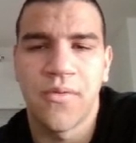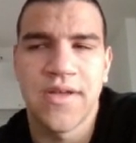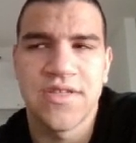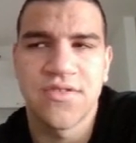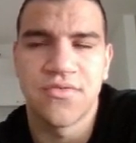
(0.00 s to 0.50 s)

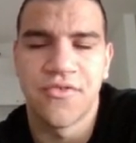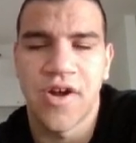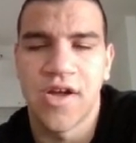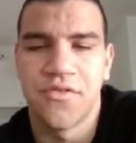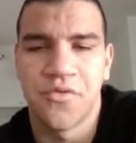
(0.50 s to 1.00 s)
way is to
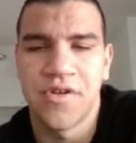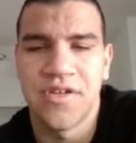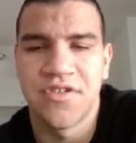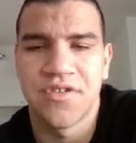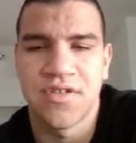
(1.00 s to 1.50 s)
try to
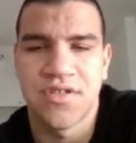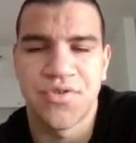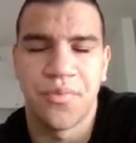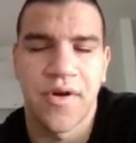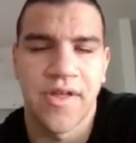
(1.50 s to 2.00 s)
reach a
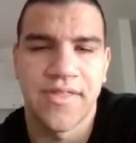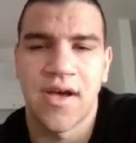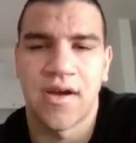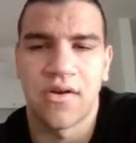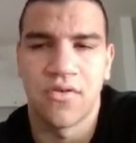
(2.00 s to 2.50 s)
super
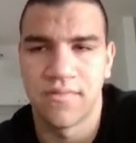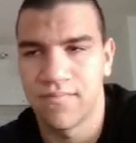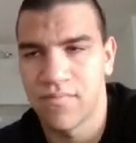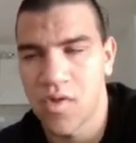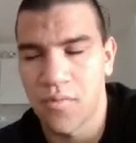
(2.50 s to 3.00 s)
attack
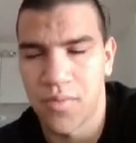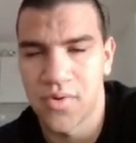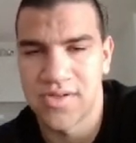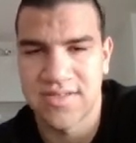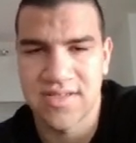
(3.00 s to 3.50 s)
on
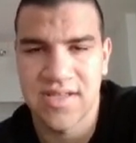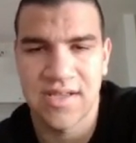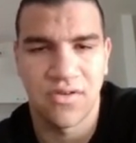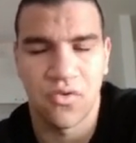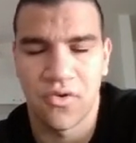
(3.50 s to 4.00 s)
opponent's
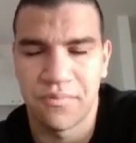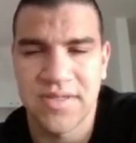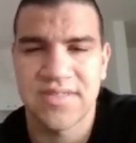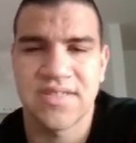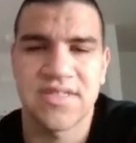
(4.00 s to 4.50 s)
king or
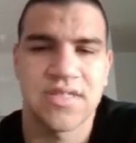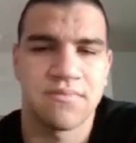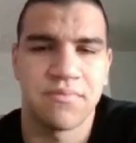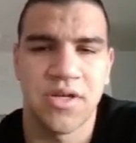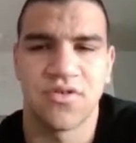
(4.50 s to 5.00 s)
pieces
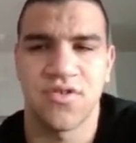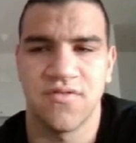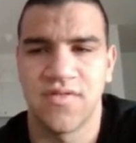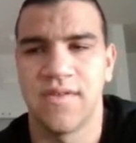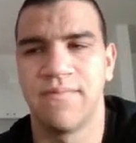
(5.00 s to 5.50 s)
because
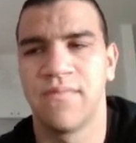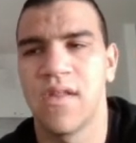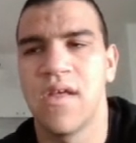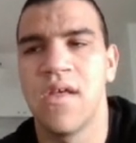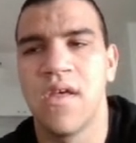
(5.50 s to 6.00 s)
of the
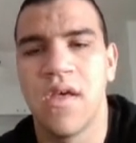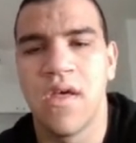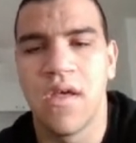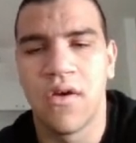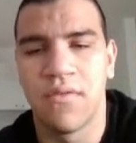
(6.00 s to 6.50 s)

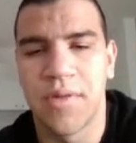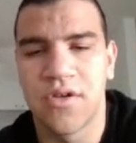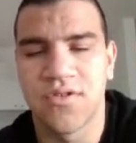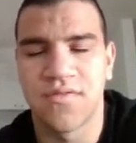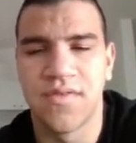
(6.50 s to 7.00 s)

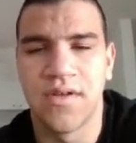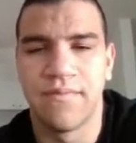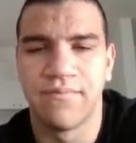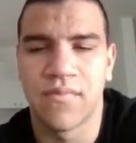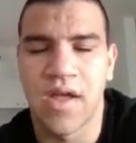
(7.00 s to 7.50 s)
because of
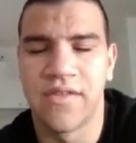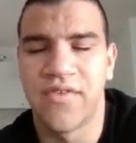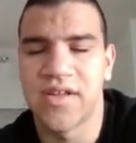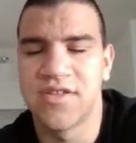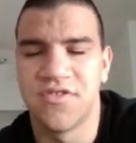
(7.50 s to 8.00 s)
the
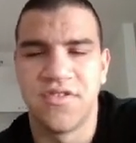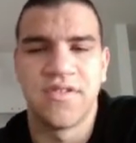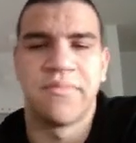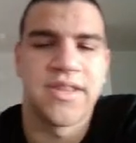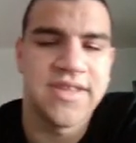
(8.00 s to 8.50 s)
advantage in
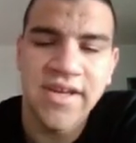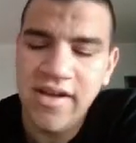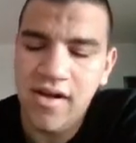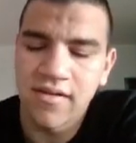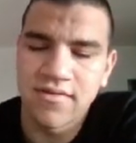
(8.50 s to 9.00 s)
the
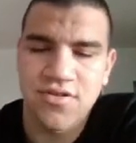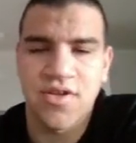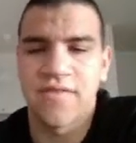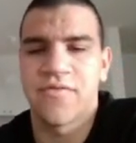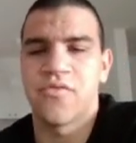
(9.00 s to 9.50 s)
material.
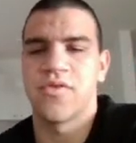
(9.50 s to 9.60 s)
So after